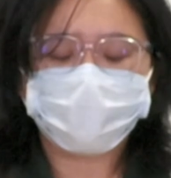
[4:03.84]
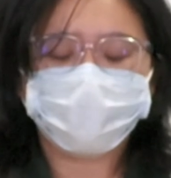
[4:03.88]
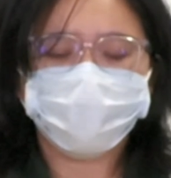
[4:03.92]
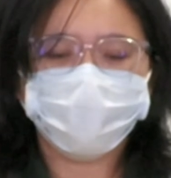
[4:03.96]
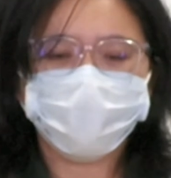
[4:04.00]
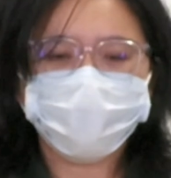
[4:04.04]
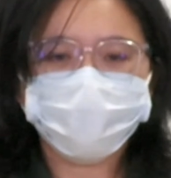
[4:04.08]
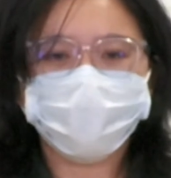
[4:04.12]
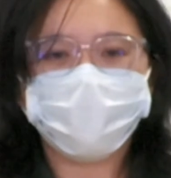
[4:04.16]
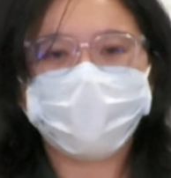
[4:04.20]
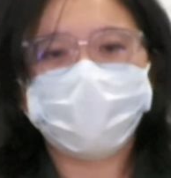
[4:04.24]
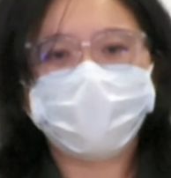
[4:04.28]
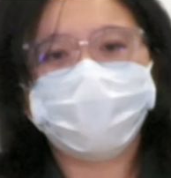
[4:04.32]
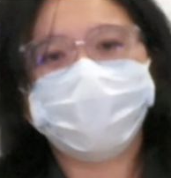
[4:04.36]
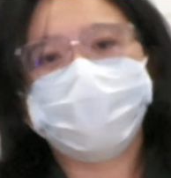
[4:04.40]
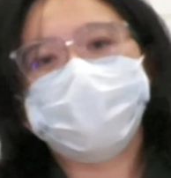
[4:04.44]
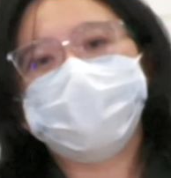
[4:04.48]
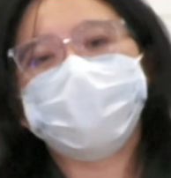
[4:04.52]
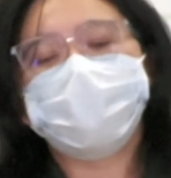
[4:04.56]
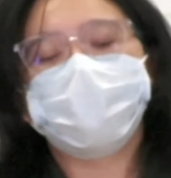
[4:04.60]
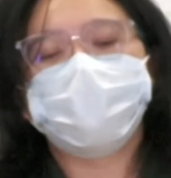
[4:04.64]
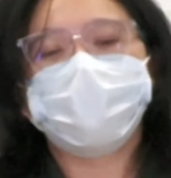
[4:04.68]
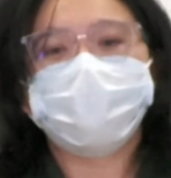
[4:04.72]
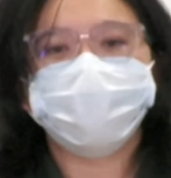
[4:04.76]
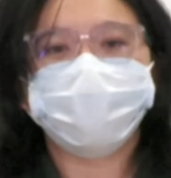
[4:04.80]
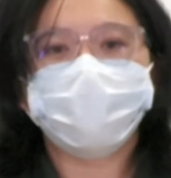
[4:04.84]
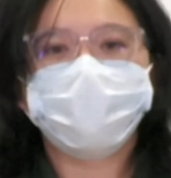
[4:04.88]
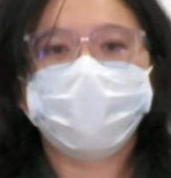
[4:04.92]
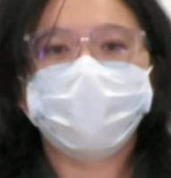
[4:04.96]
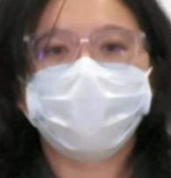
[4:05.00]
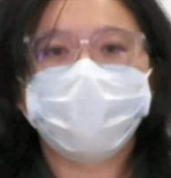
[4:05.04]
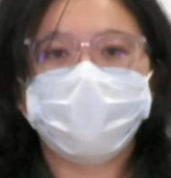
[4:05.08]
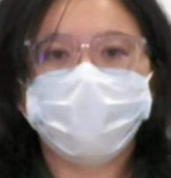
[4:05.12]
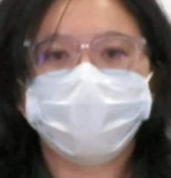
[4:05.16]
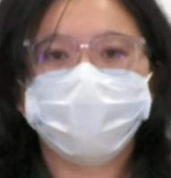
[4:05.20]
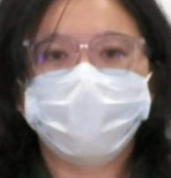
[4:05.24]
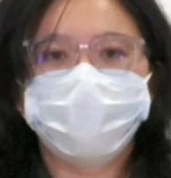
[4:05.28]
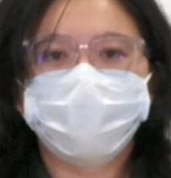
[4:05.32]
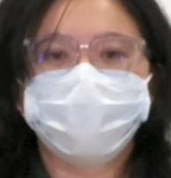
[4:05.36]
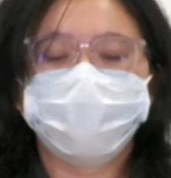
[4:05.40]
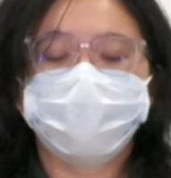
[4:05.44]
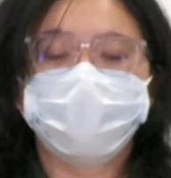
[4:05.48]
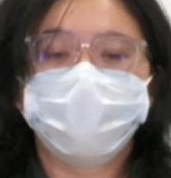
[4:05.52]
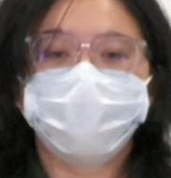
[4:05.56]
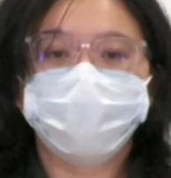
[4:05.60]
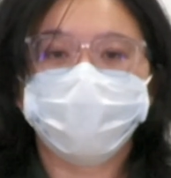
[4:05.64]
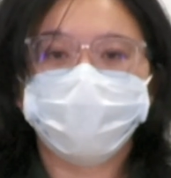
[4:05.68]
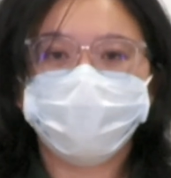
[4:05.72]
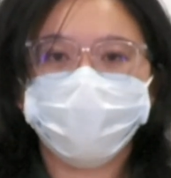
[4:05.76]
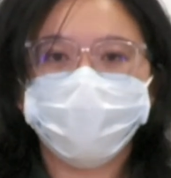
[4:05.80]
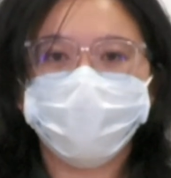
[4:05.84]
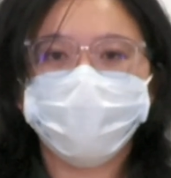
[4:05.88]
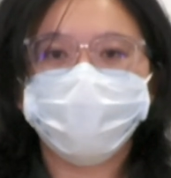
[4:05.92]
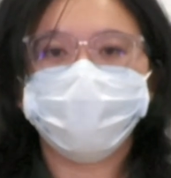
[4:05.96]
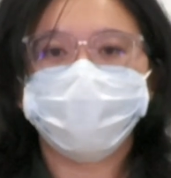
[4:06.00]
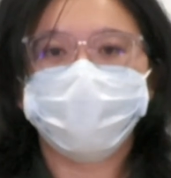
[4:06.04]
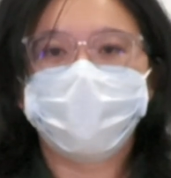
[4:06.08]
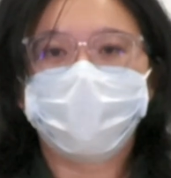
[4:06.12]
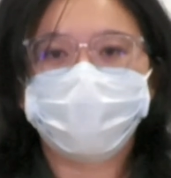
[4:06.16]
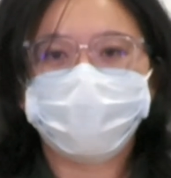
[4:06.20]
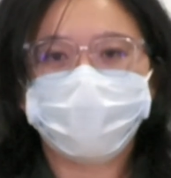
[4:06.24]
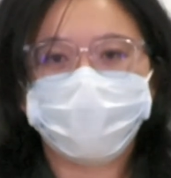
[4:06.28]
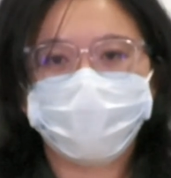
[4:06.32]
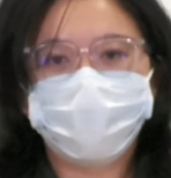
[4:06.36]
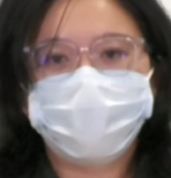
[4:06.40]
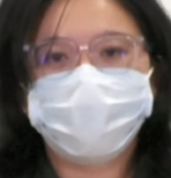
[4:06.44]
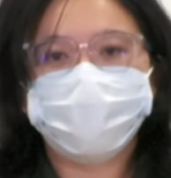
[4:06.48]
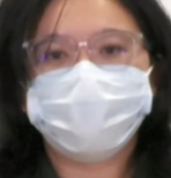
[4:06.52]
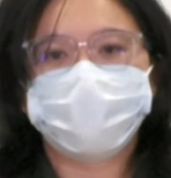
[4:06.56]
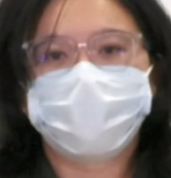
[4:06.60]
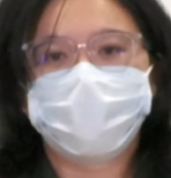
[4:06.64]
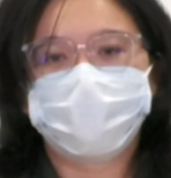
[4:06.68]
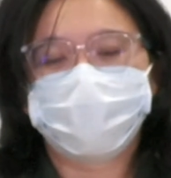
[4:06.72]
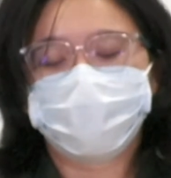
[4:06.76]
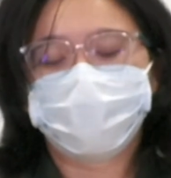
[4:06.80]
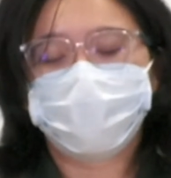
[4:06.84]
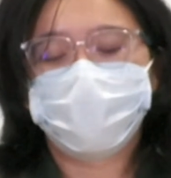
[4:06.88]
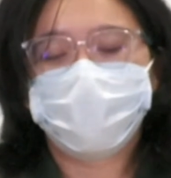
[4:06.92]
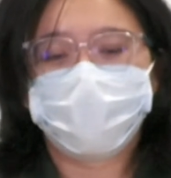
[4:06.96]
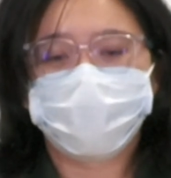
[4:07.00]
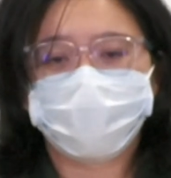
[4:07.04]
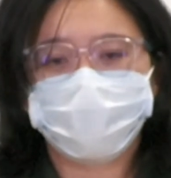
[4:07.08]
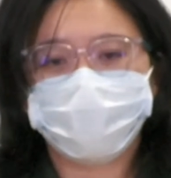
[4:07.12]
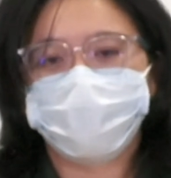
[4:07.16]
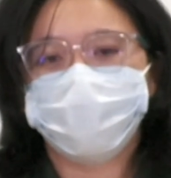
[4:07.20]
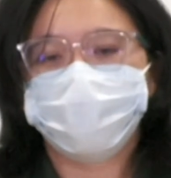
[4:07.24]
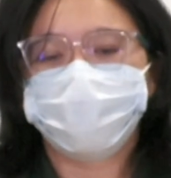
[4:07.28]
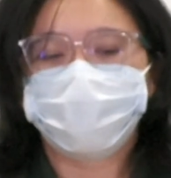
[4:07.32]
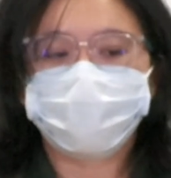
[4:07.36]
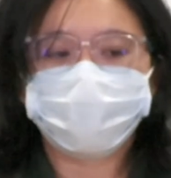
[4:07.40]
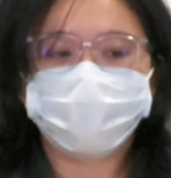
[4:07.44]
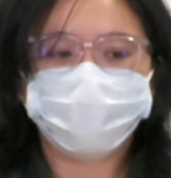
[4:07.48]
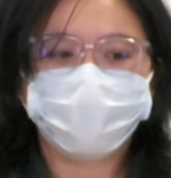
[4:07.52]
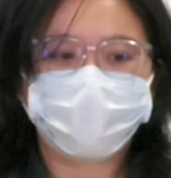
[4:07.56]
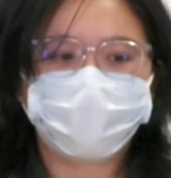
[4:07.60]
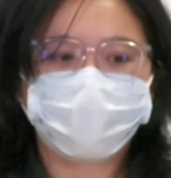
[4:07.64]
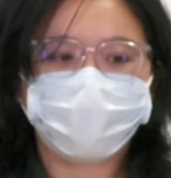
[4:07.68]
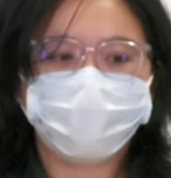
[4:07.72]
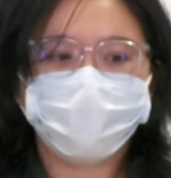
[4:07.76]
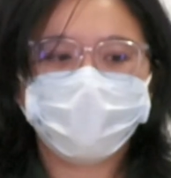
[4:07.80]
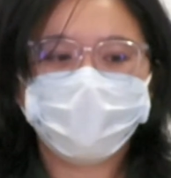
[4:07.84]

rosemary actually help in improve memories and hair growth as well.